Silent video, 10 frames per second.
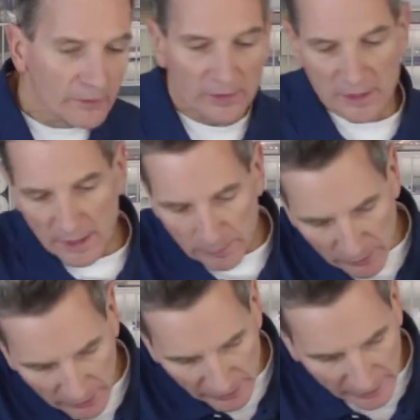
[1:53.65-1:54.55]
This
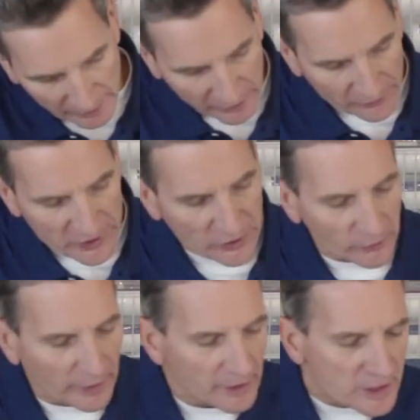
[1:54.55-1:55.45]
nipple on the end here is
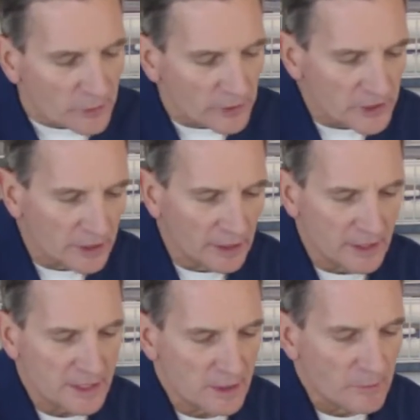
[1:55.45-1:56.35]
threaded, so what you need
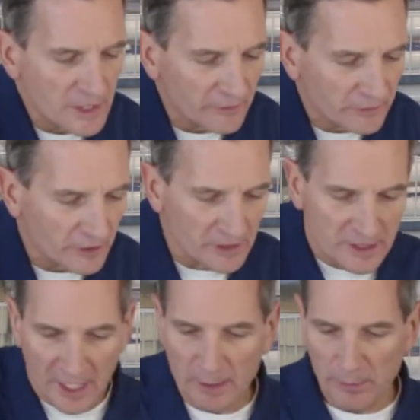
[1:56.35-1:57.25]
is some Teflon
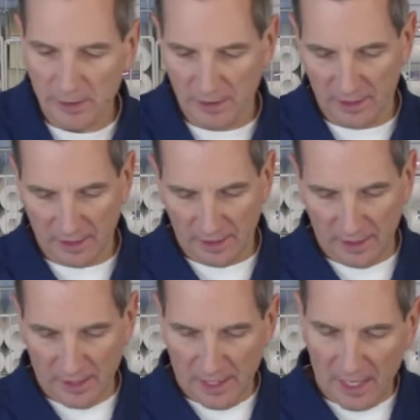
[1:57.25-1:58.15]
tape,
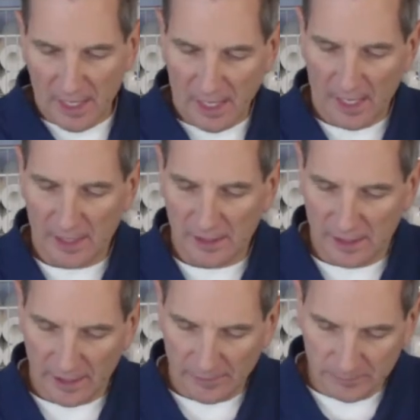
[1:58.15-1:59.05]
and
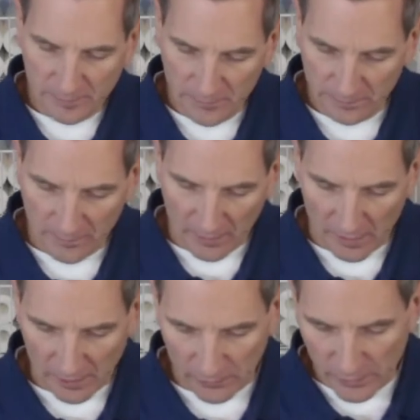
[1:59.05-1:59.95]

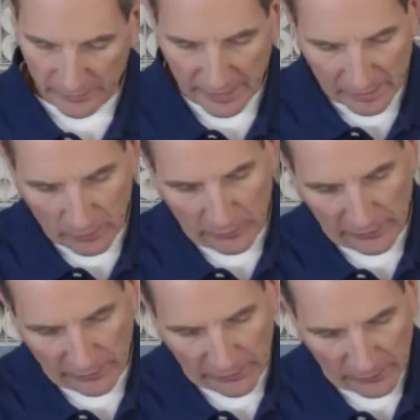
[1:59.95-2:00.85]
you run that over
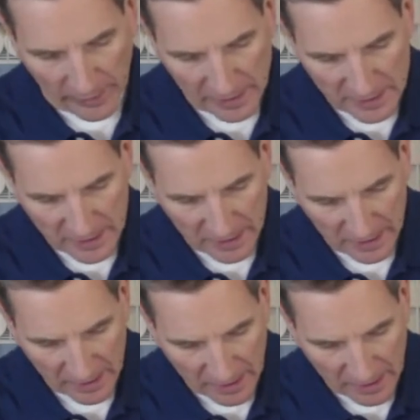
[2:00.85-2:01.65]
the threads